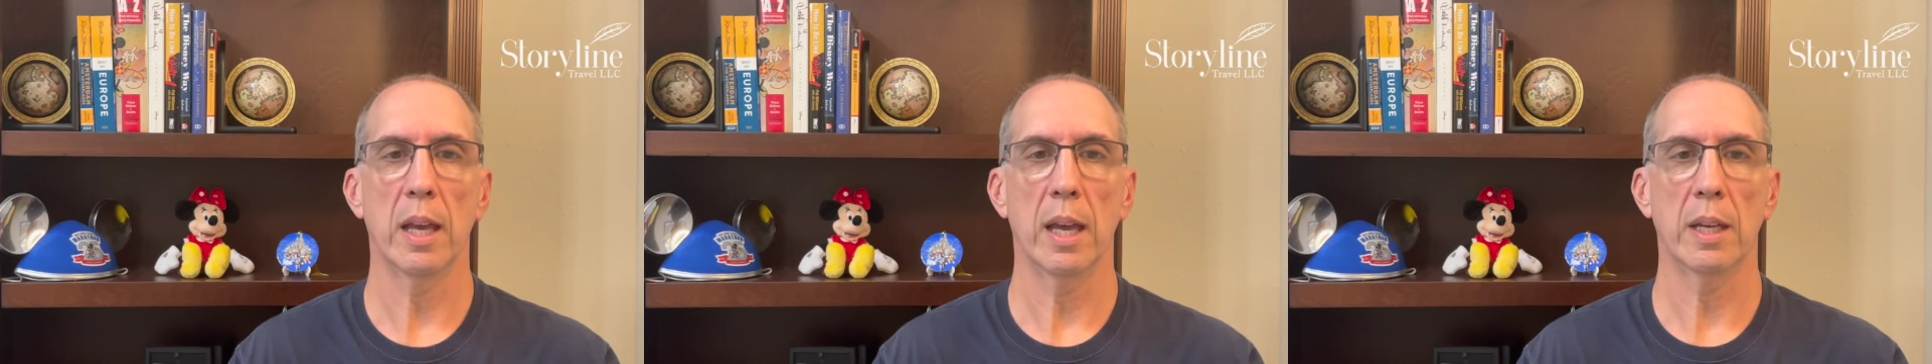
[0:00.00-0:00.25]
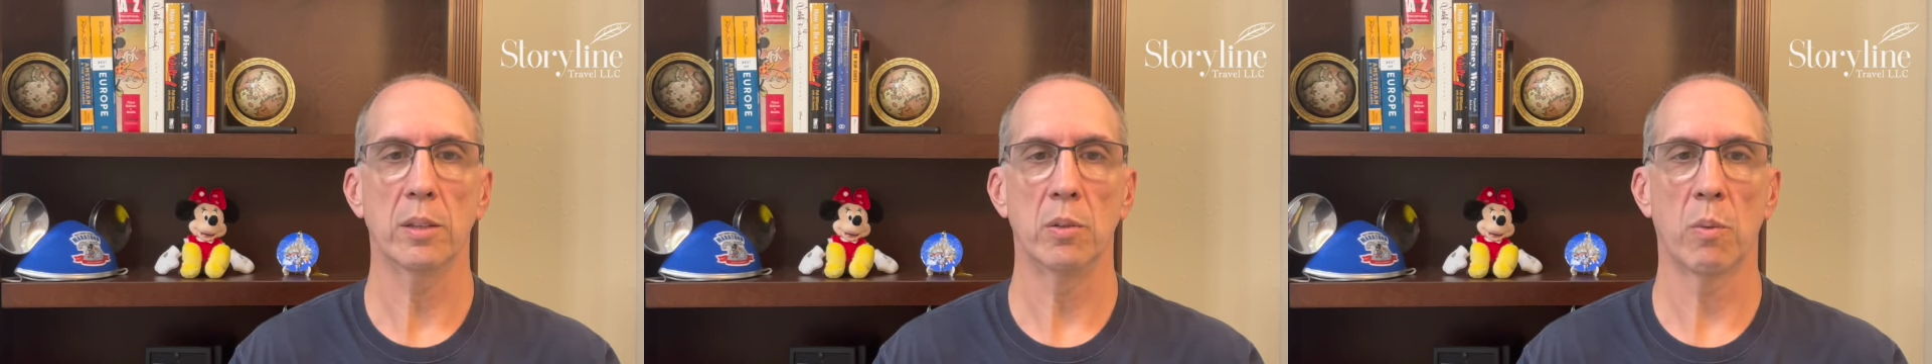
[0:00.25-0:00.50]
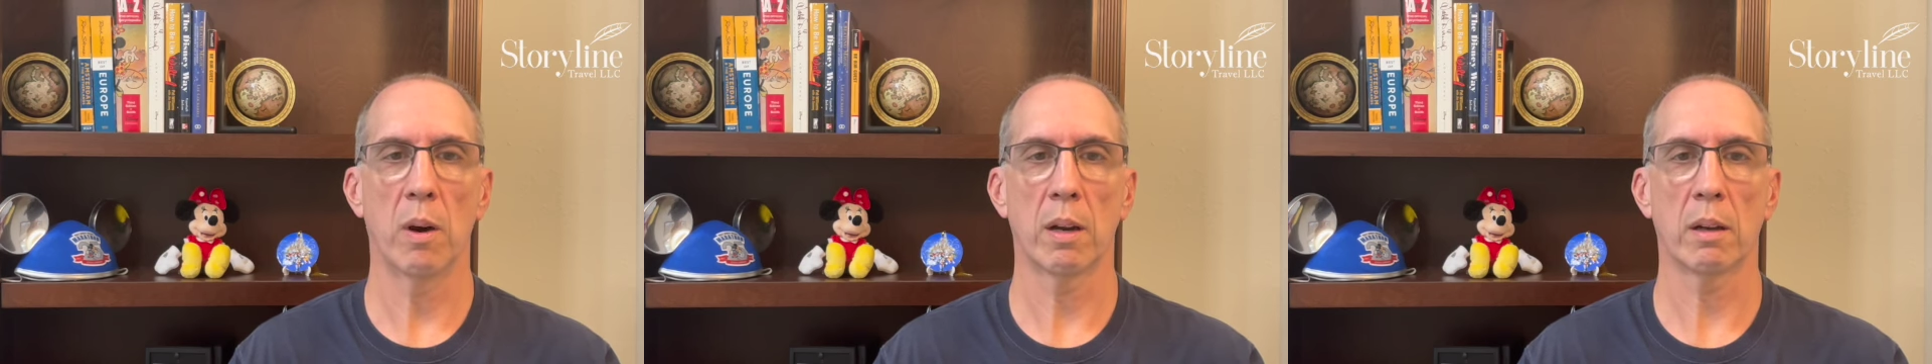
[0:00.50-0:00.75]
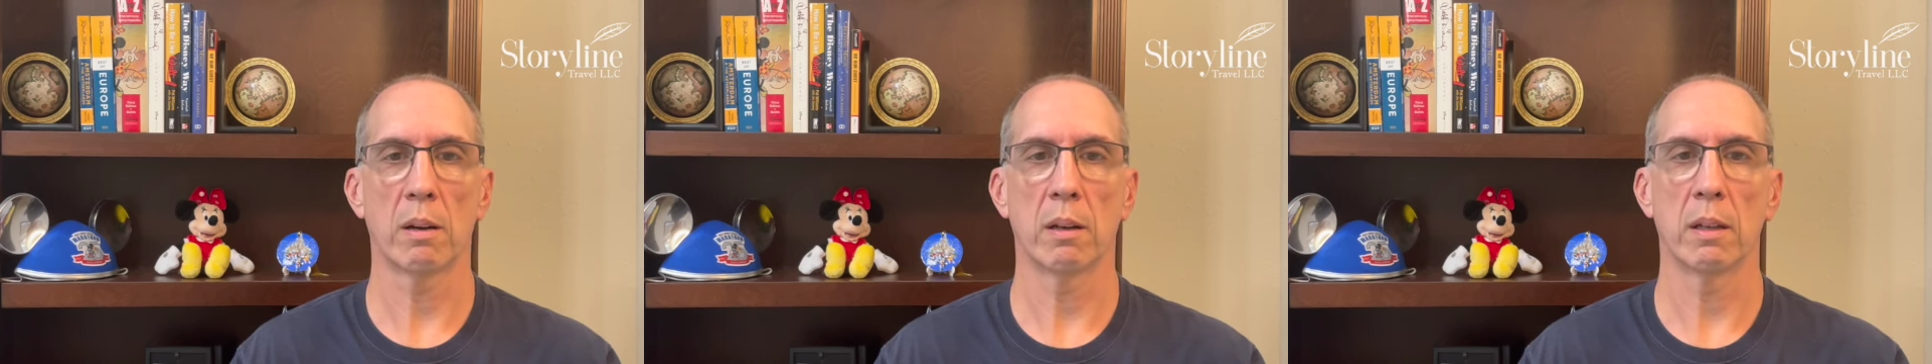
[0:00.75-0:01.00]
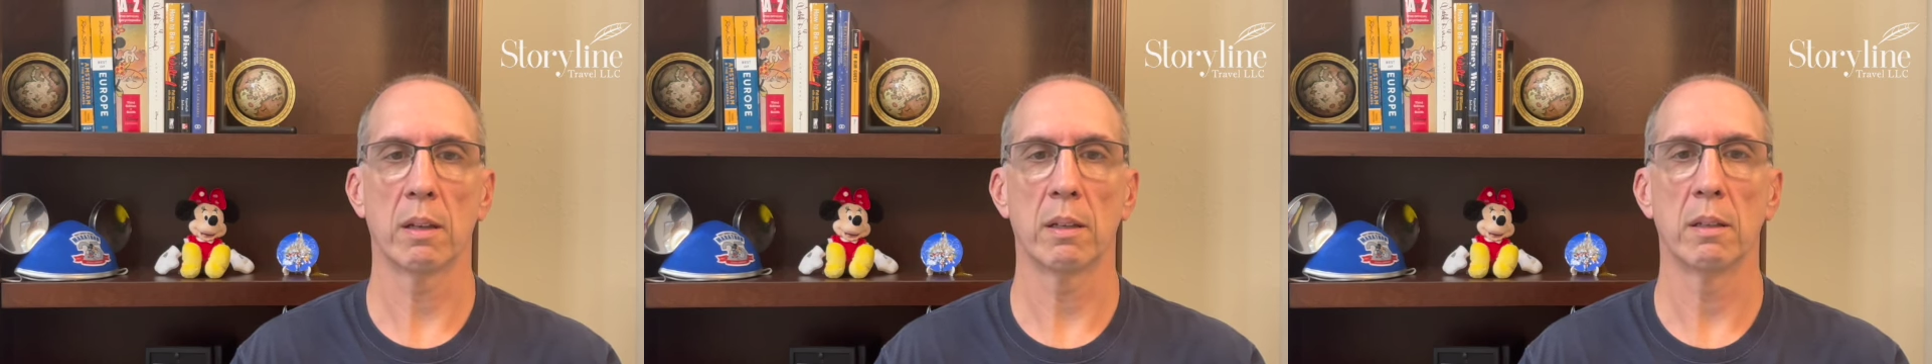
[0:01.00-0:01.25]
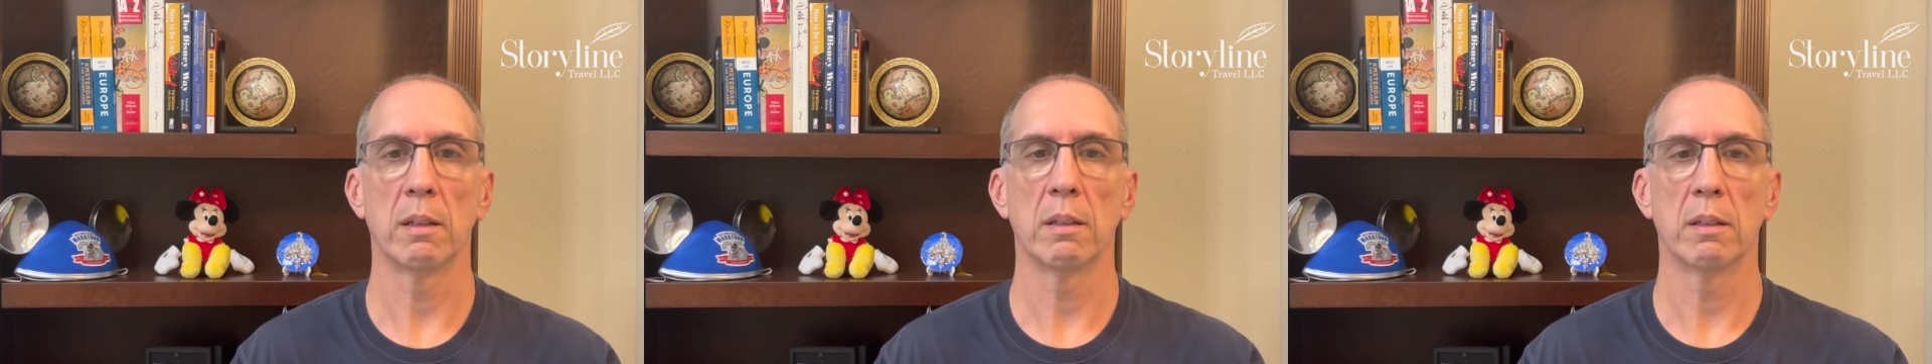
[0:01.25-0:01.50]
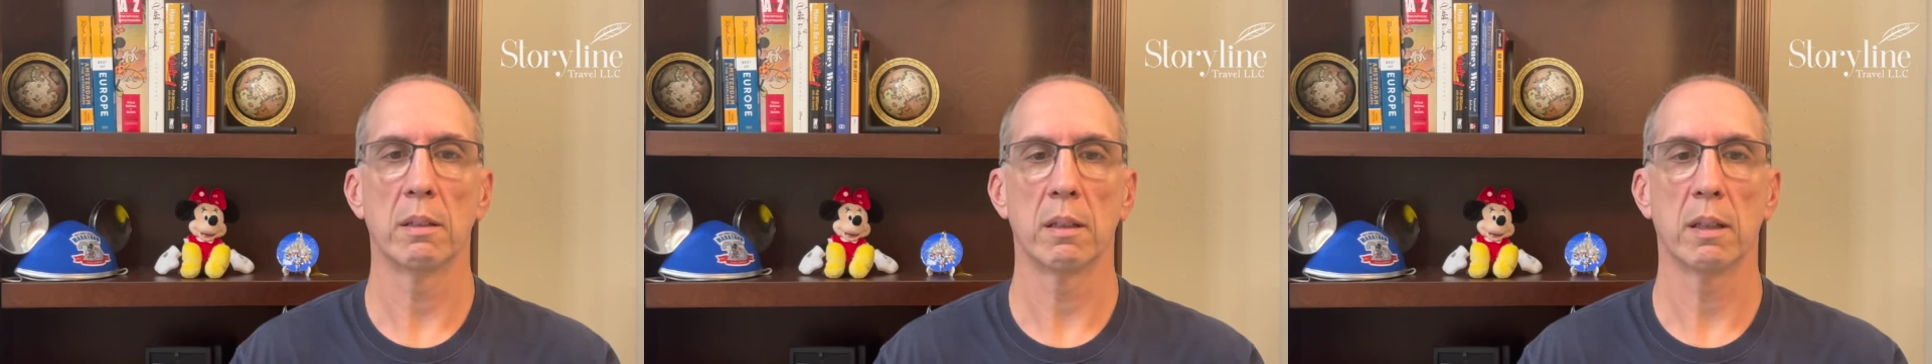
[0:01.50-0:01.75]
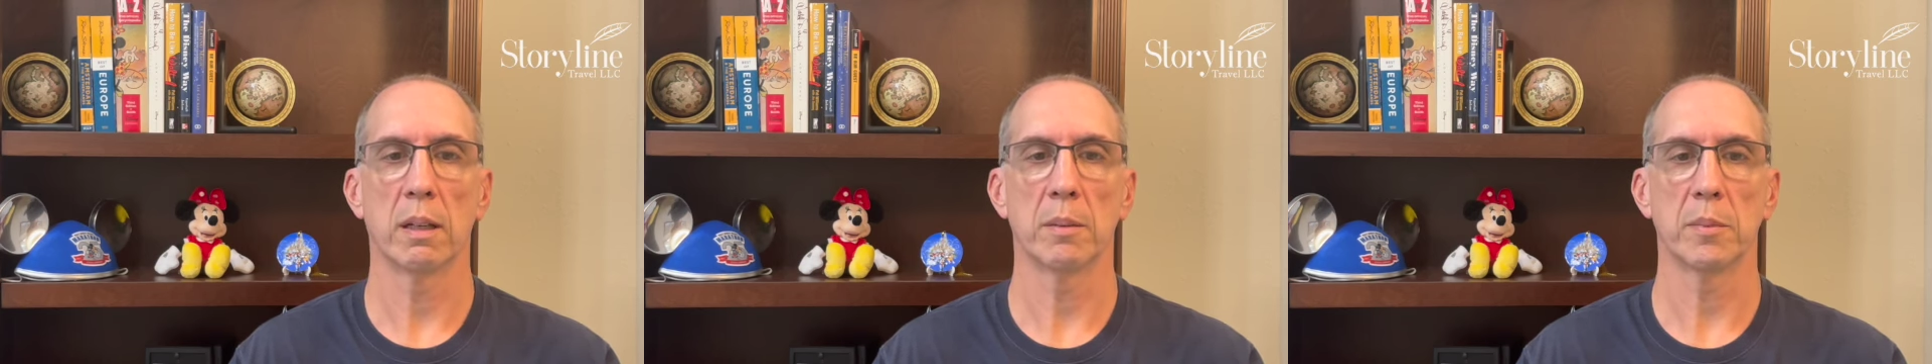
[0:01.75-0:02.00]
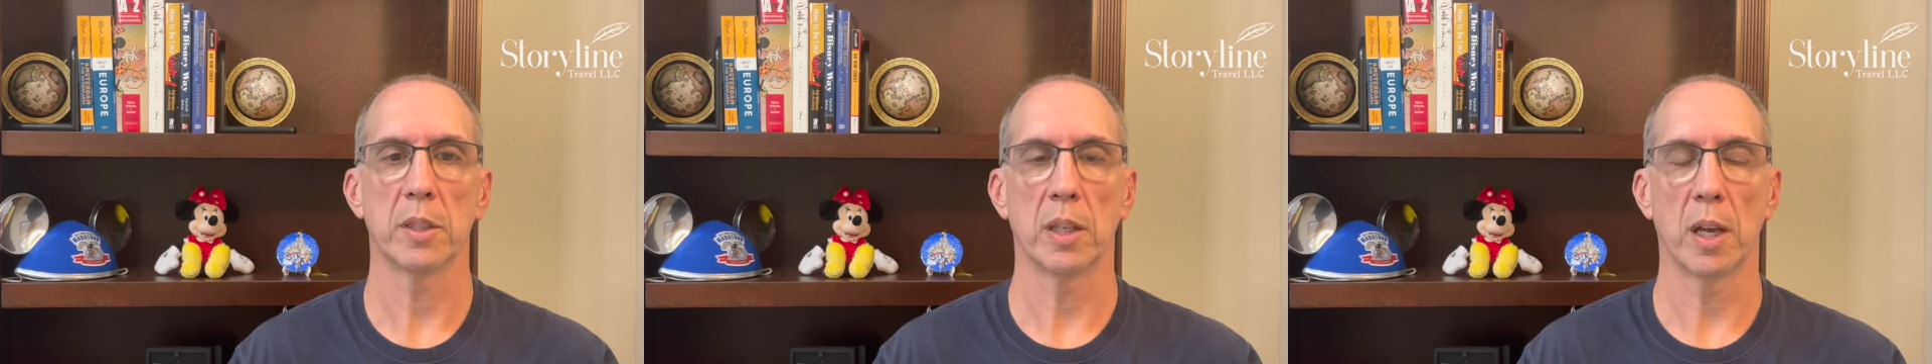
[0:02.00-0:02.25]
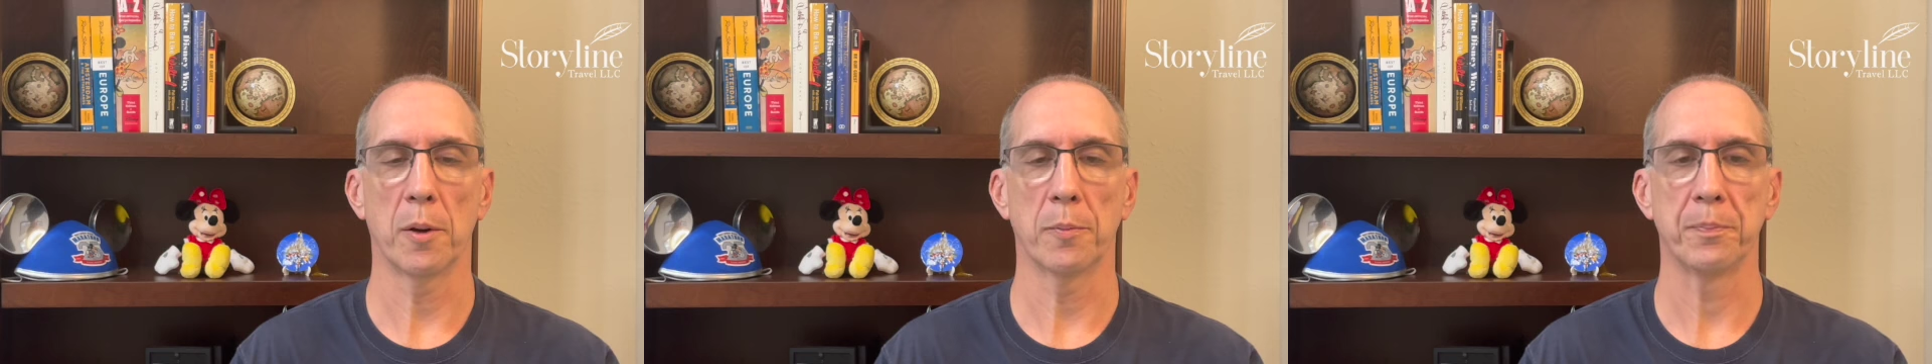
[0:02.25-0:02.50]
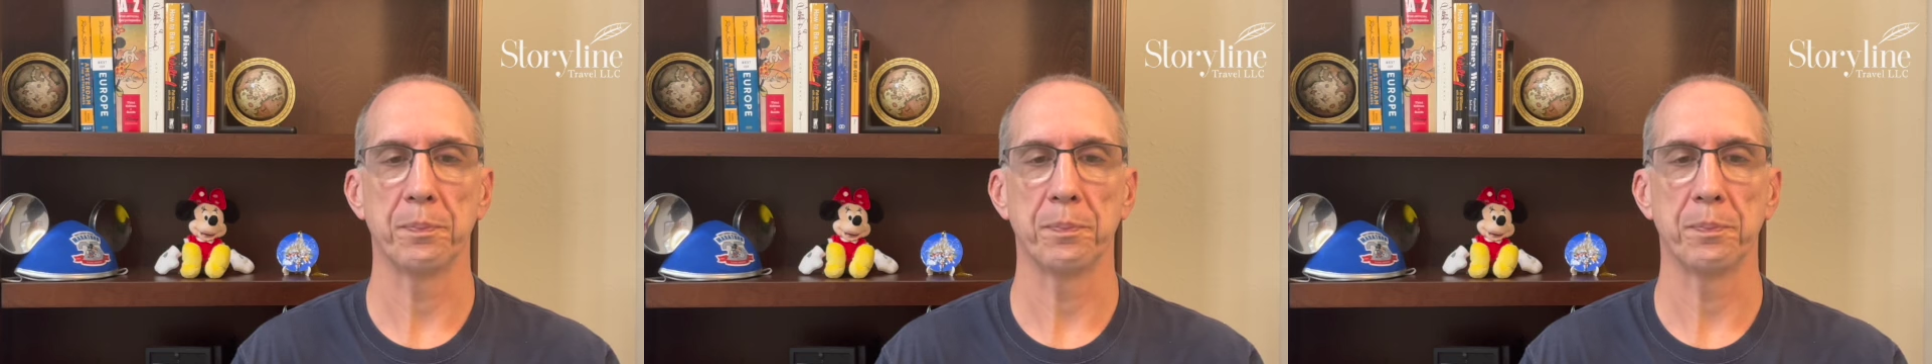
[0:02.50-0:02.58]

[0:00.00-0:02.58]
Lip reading: and you walk on to go.